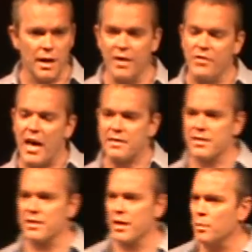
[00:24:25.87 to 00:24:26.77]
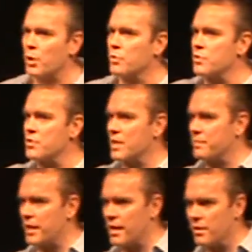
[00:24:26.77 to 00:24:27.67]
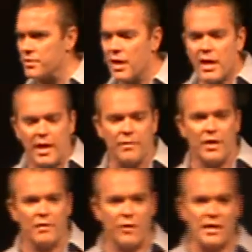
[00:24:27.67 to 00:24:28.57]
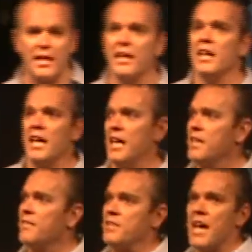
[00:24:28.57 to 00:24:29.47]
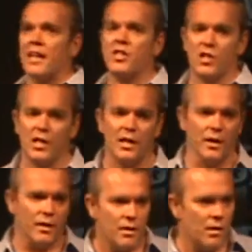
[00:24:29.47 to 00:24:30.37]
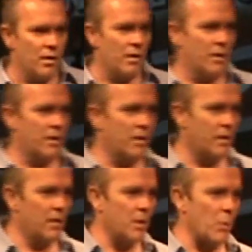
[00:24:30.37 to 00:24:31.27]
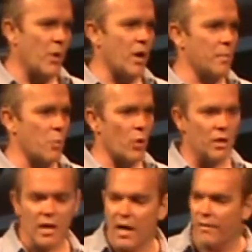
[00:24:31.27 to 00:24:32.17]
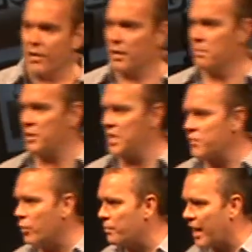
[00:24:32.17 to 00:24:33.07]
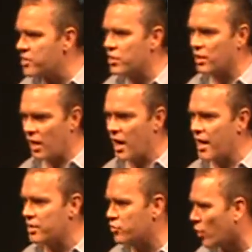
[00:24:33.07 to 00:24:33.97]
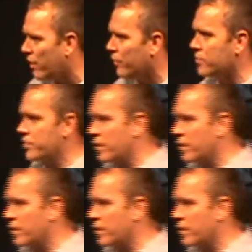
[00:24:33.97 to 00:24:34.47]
And if that doesn't help, go do something else. If at the end of next year, we are more loving, peaceful, patient, kind, joyful,